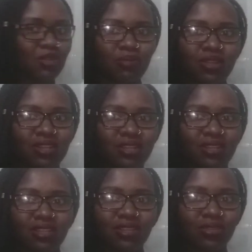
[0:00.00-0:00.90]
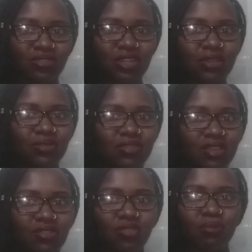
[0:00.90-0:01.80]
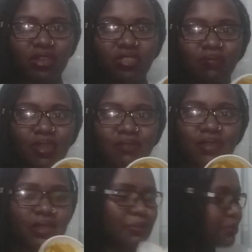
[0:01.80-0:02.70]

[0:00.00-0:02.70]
normal, you still use these to bath the baby,